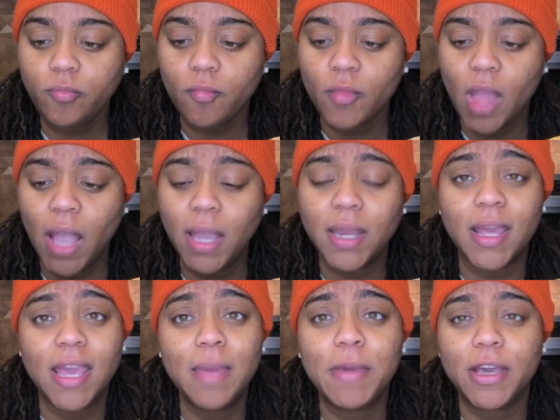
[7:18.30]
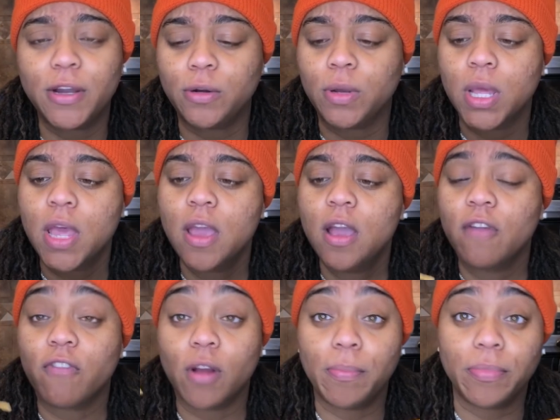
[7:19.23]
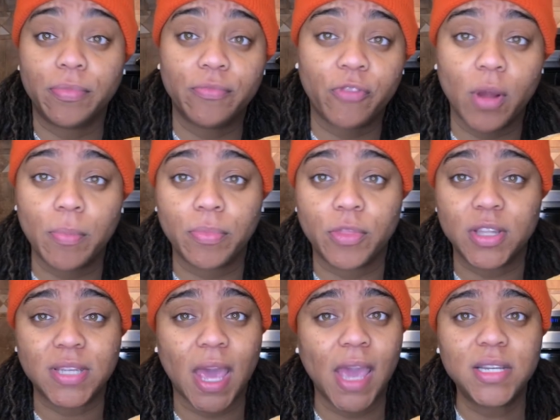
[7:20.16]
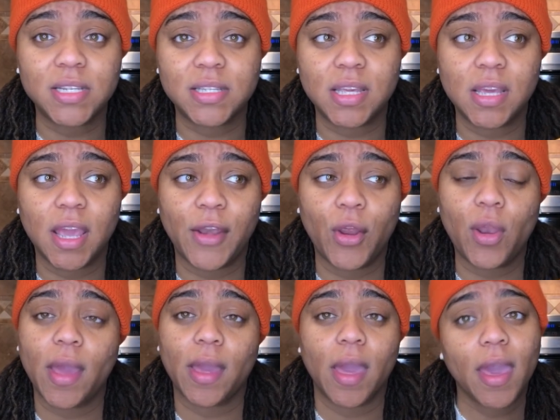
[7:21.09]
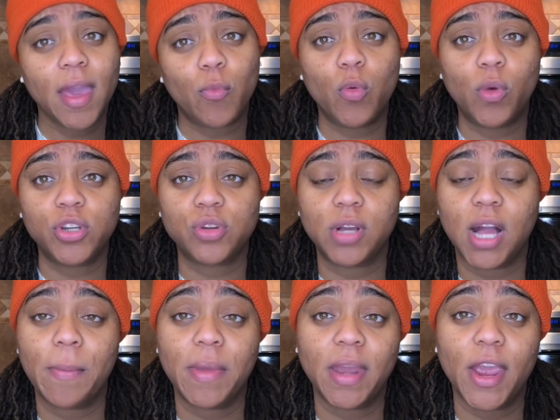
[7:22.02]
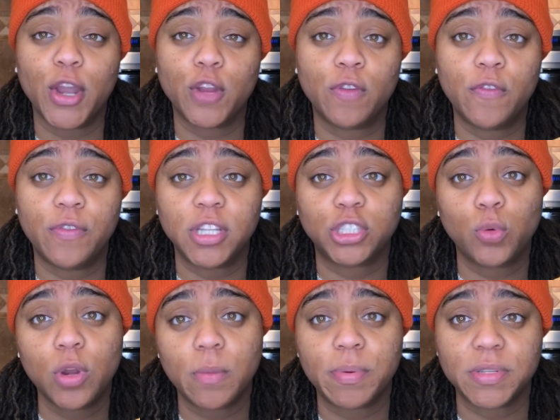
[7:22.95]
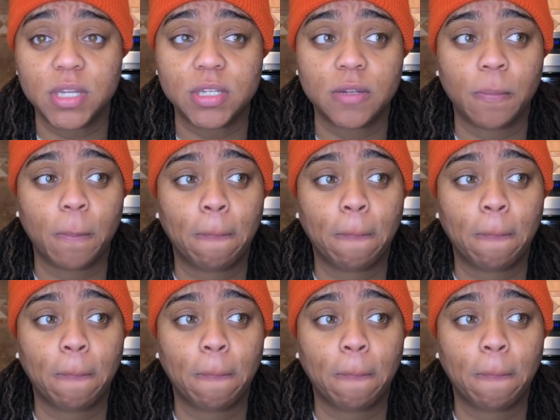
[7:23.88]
I get an email from this agency, and they're like, hey, we want you to come in and interview for this Twitter position.